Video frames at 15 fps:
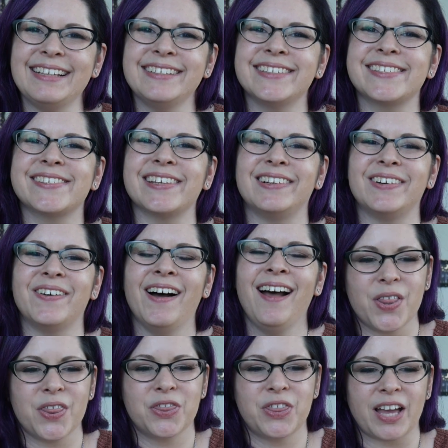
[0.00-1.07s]
So
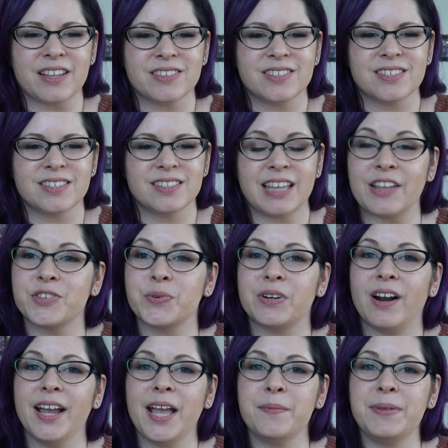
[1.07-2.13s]
that's where
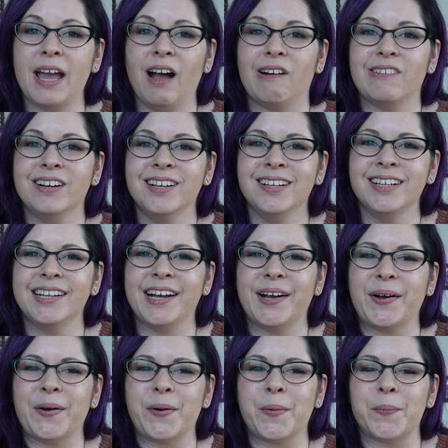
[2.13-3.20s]
I am now.
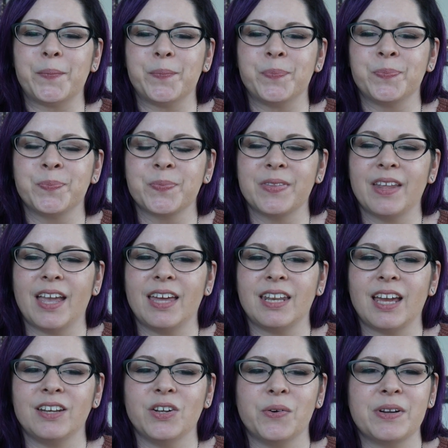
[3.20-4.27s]
And
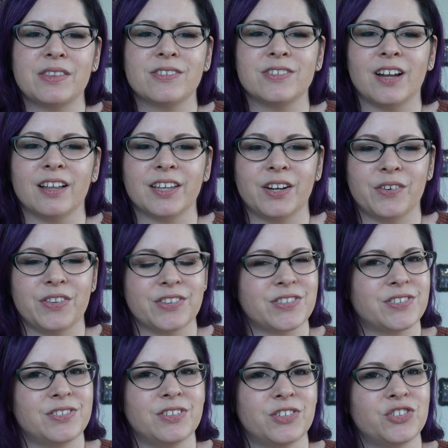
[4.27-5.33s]
I know it's not,
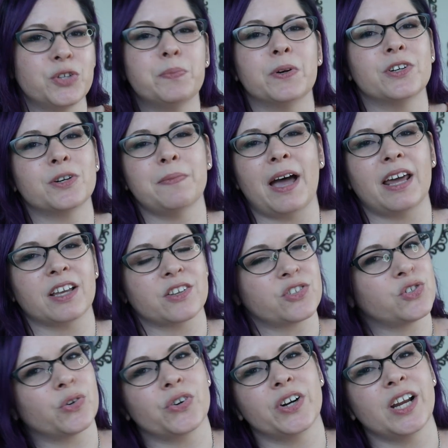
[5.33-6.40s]
this super dramatic
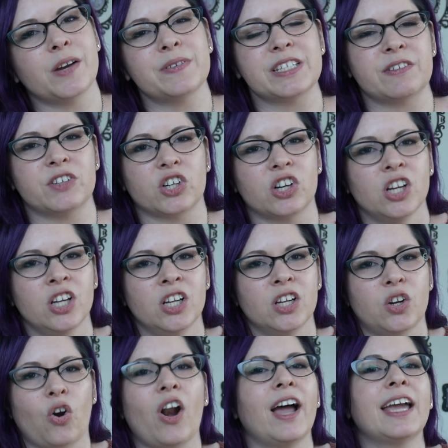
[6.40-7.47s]
story. I was never
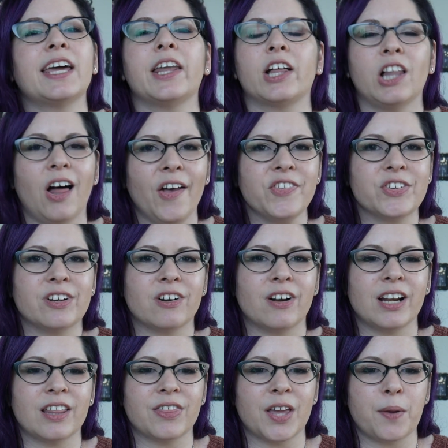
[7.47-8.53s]
crying in a closet or
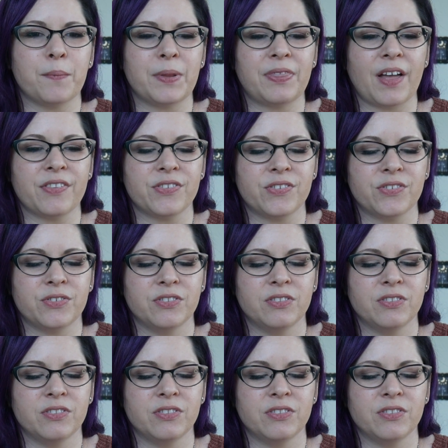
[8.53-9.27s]
anything, but that's